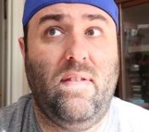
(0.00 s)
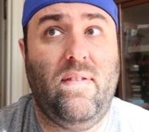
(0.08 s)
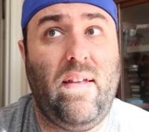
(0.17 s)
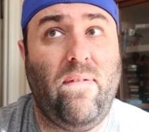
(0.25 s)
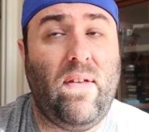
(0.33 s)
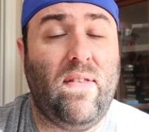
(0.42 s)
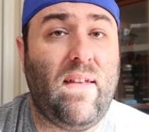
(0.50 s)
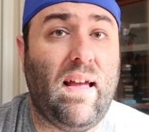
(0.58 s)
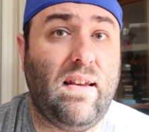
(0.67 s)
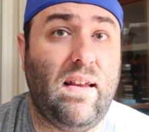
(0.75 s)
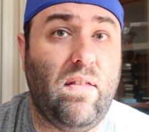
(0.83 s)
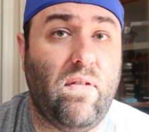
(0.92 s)
see if he's
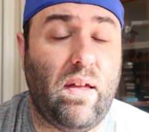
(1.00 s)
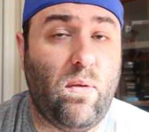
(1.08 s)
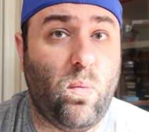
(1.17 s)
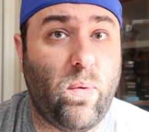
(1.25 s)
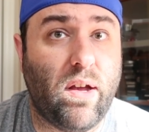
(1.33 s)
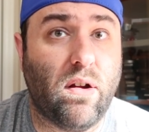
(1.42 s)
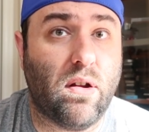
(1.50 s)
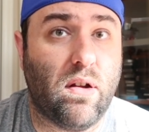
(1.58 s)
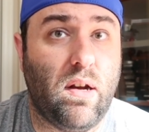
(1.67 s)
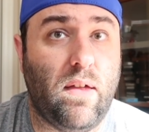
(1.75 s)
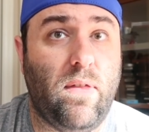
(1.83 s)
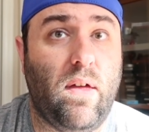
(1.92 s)
acted like weird or
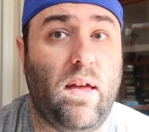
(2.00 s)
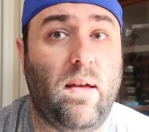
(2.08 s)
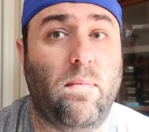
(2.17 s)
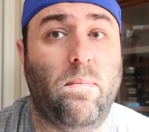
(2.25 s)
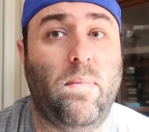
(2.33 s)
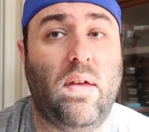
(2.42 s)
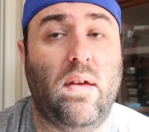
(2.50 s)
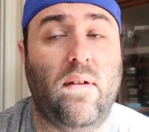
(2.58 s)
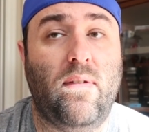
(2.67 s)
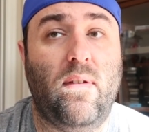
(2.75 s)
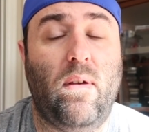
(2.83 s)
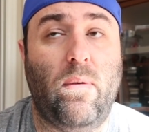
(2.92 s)
anything
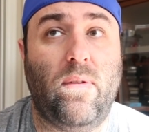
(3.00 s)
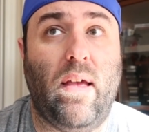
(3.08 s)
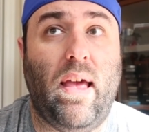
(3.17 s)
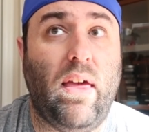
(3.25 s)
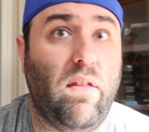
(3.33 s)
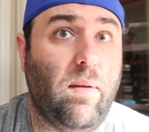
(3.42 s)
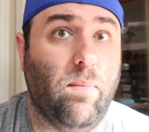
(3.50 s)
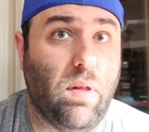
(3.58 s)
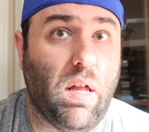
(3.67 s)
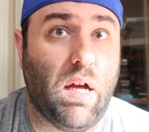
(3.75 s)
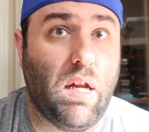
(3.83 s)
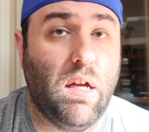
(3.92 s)
because it was like alien
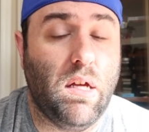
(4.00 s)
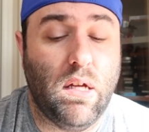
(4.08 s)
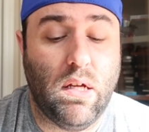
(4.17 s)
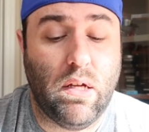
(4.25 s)
blood.